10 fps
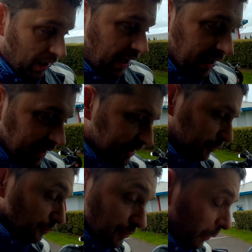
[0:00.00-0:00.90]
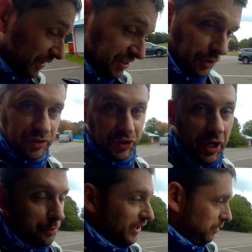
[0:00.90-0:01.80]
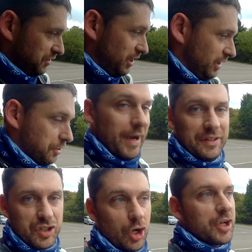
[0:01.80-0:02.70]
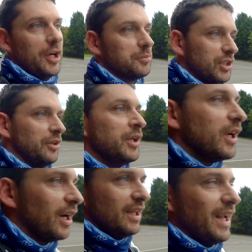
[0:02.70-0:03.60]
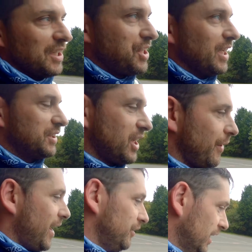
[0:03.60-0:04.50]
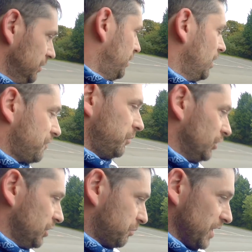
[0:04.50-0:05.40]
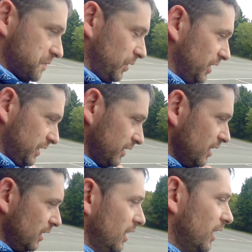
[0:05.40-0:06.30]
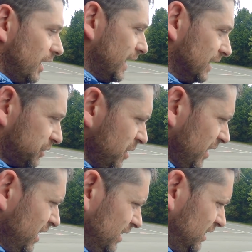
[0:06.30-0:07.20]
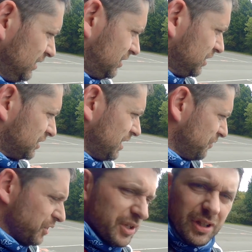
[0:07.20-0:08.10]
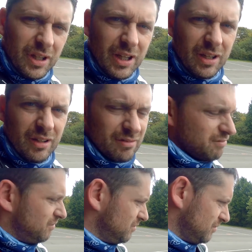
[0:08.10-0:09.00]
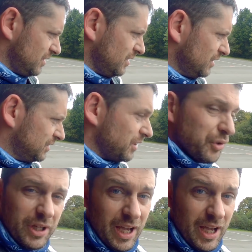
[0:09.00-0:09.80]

I went to Silverstone, but it was a grand cock-up, so I didn't actually get to go out in the end apart from on a press bike. So anyway, yeah, let's just see if we can get